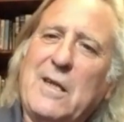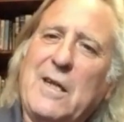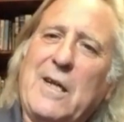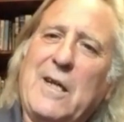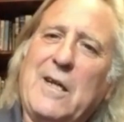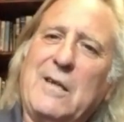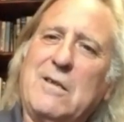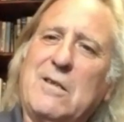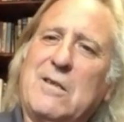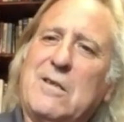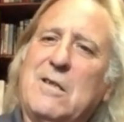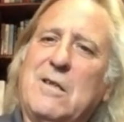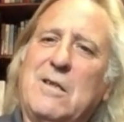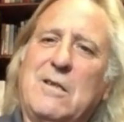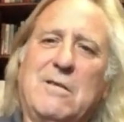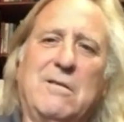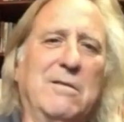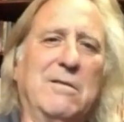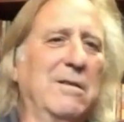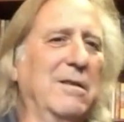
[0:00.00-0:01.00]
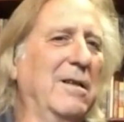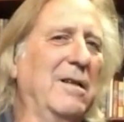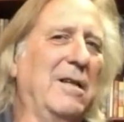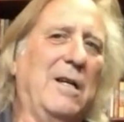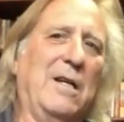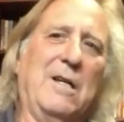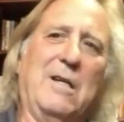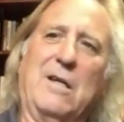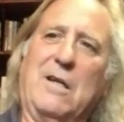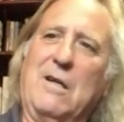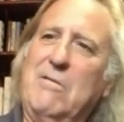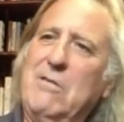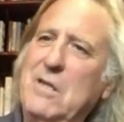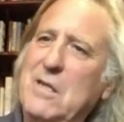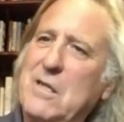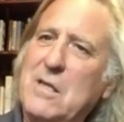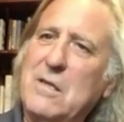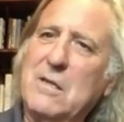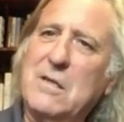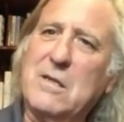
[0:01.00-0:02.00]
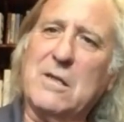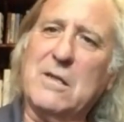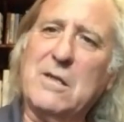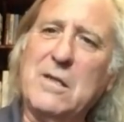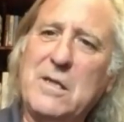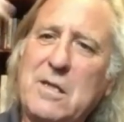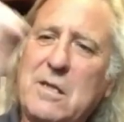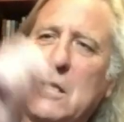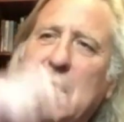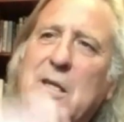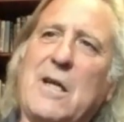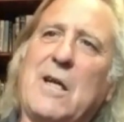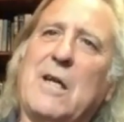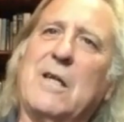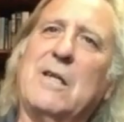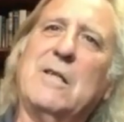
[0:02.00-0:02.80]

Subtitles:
And so I always encourage that.